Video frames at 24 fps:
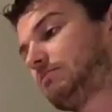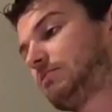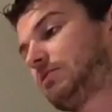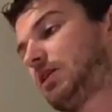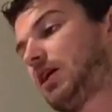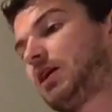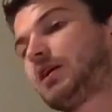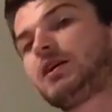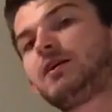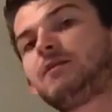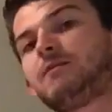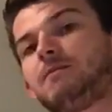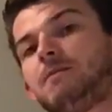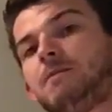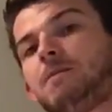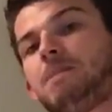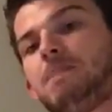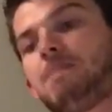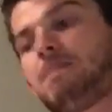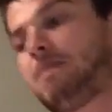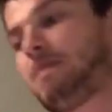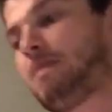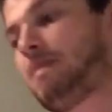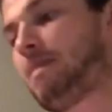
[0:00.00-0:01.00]
cock it.
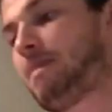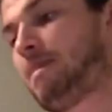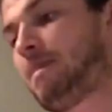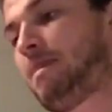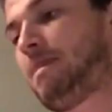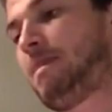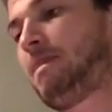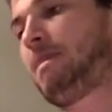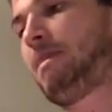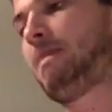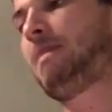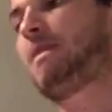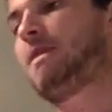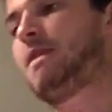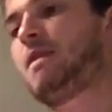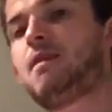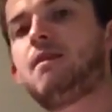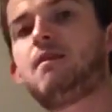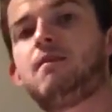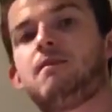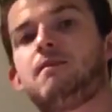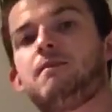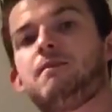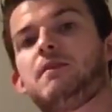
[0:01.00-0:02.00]

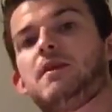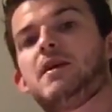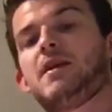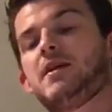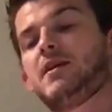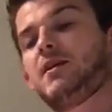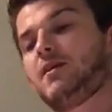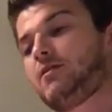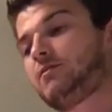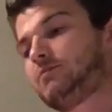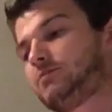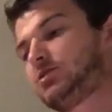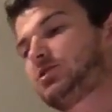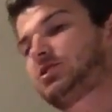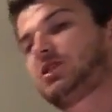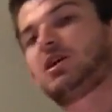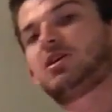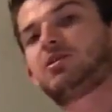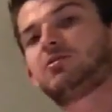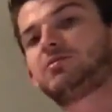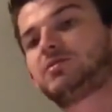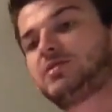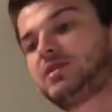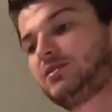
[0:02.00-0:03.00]
And there you go, shell
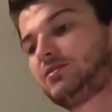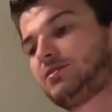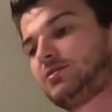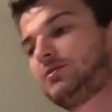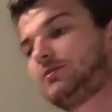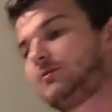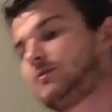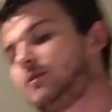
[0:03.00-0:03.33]
comes out.